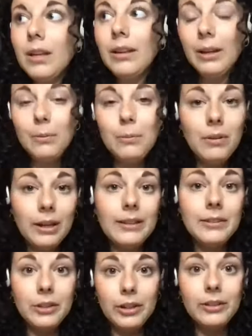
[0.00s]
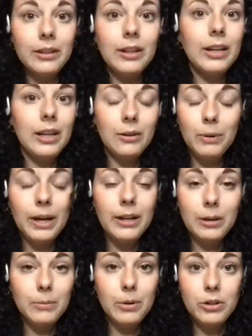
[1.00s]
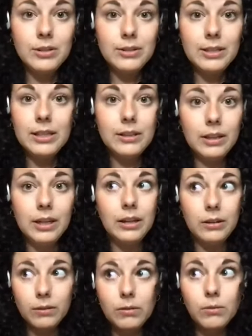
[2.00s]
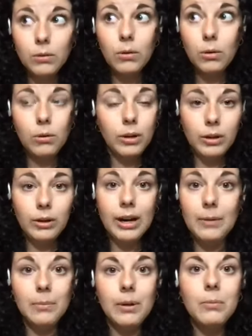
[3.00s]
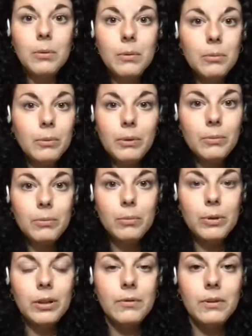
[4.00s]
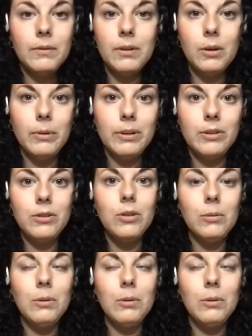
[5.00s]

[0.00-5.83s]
Like like seriously, like if we had an emergency, like holy crap, like what we wouldn't have even known what to do.